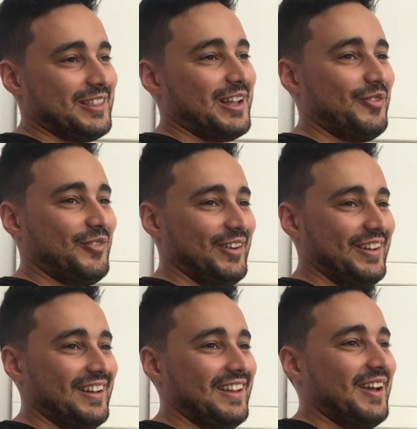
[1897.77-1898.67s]
tough.
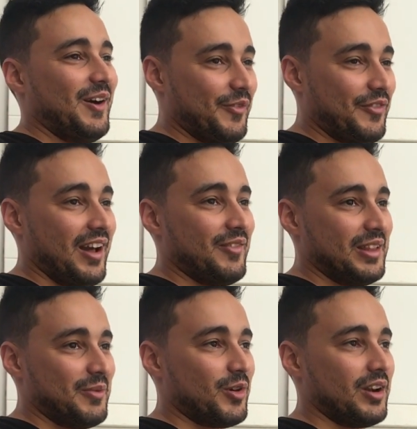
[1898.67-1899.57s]
5 in
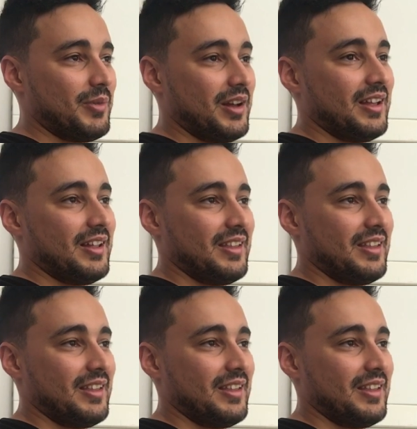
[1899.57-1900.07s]
the morning, but